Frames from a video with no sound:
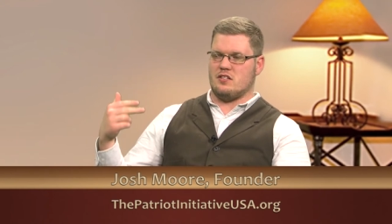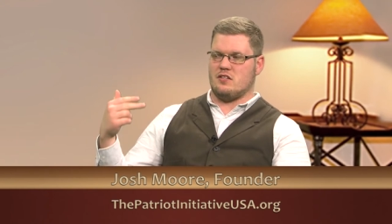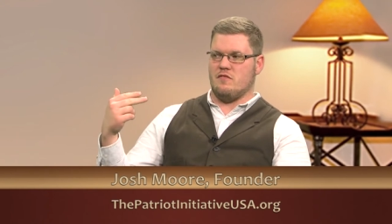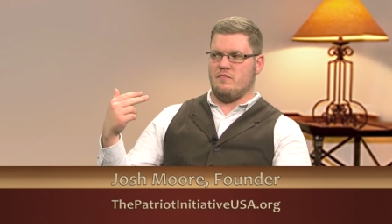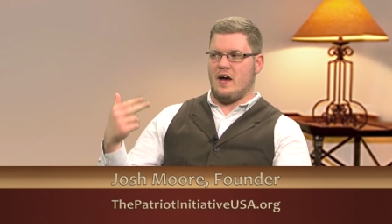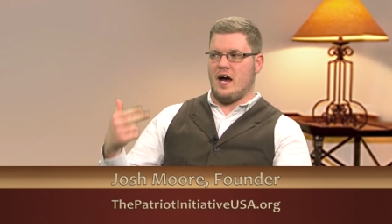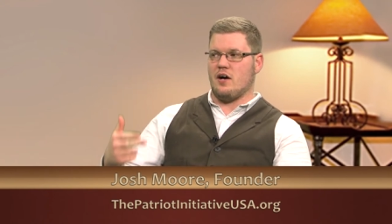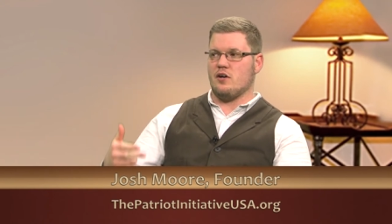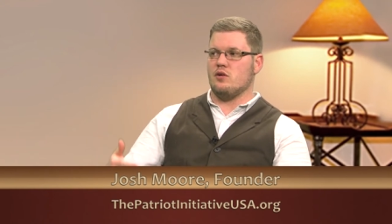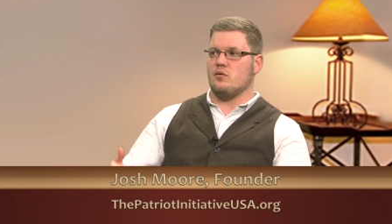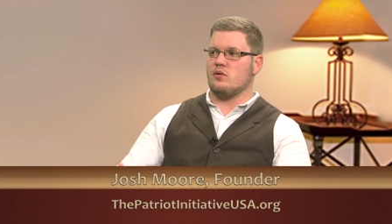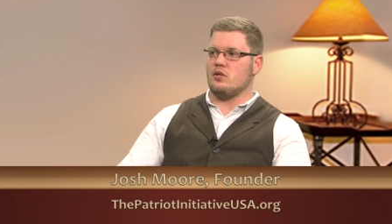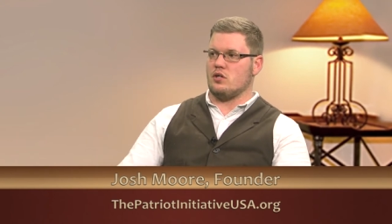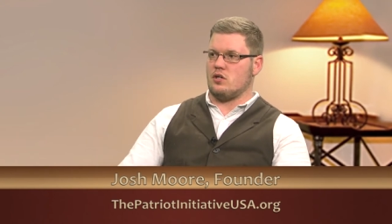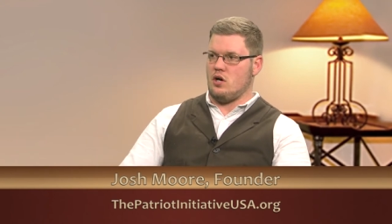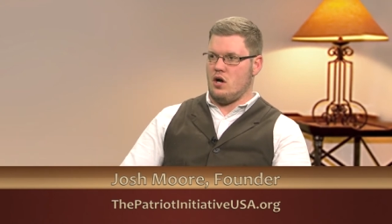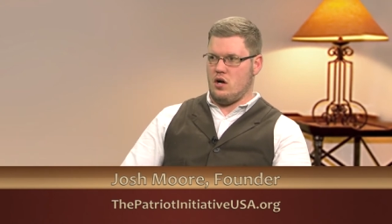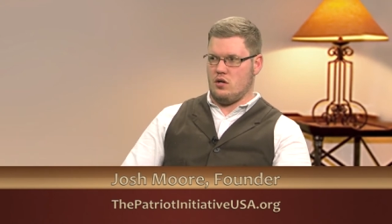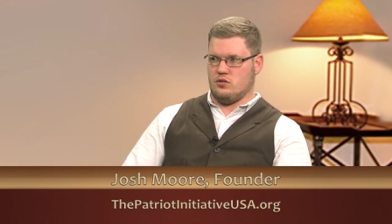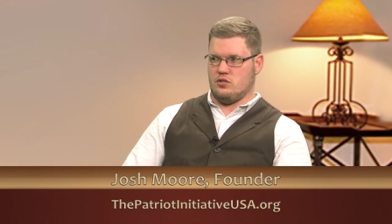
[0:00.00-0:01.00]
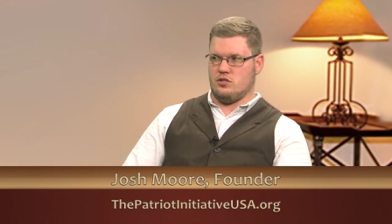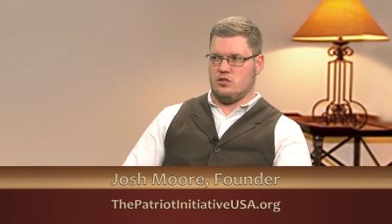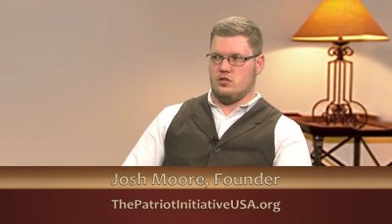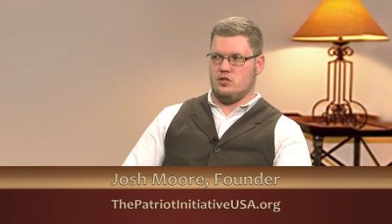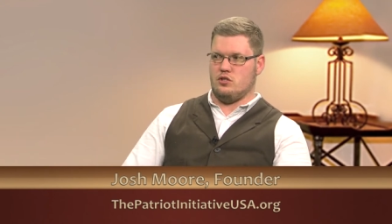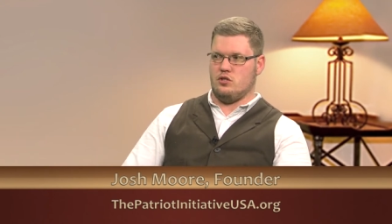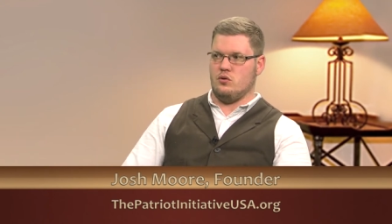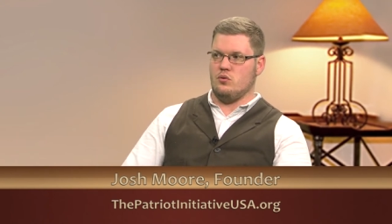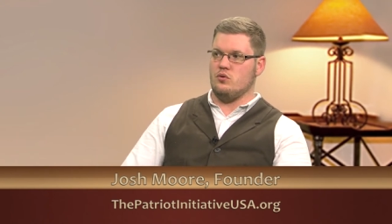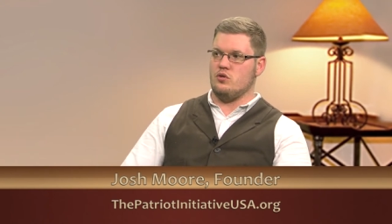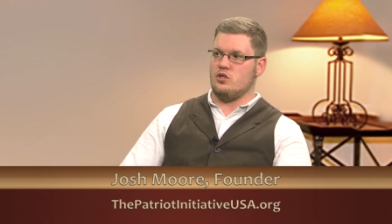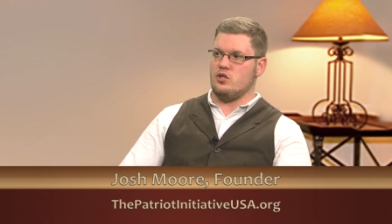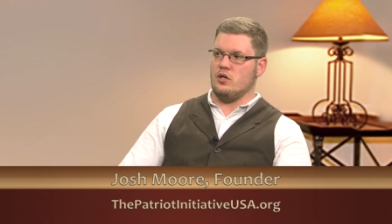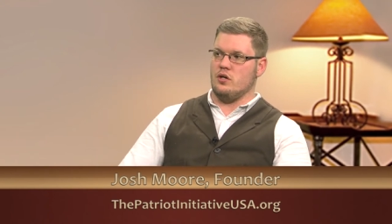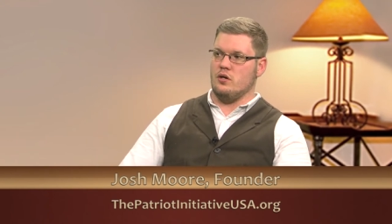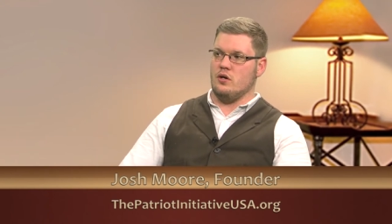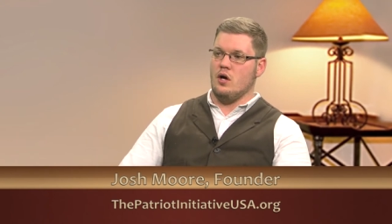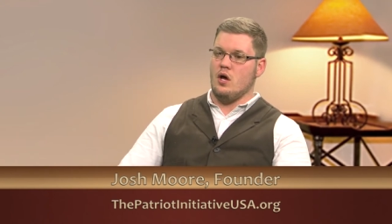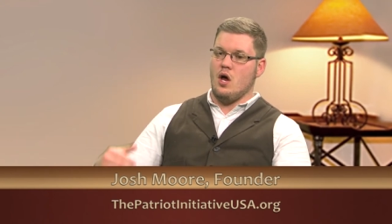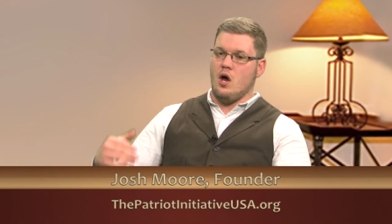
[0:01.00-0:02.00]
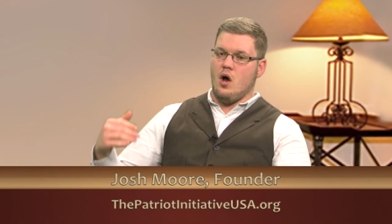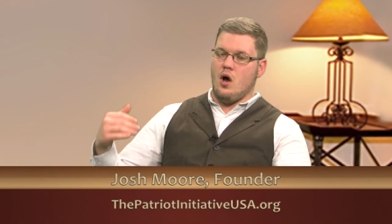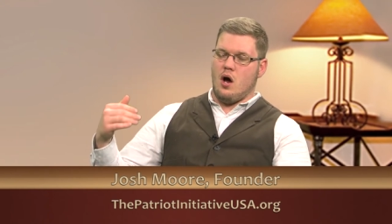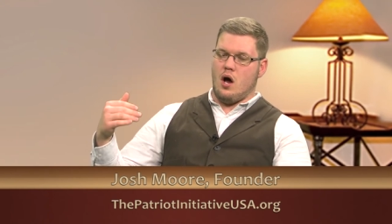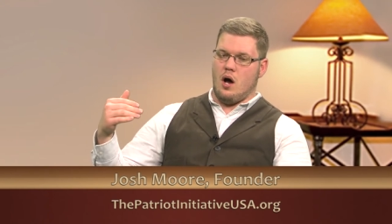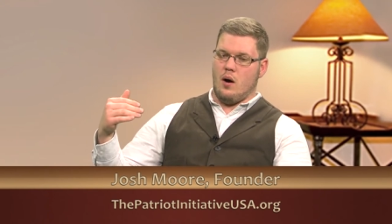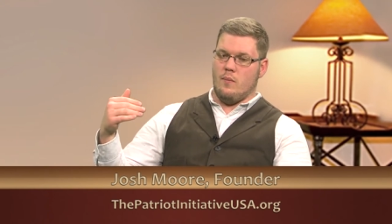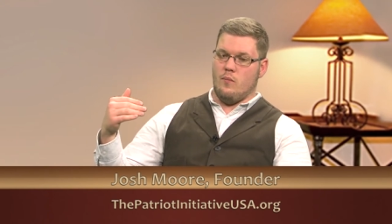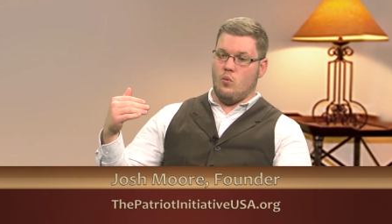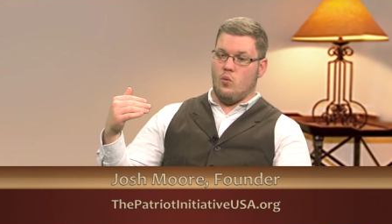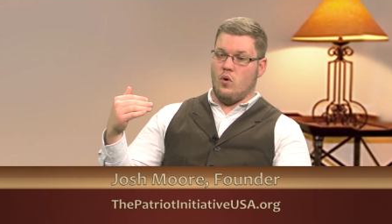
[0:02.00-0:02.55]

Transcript: the value of the Constitution. Um,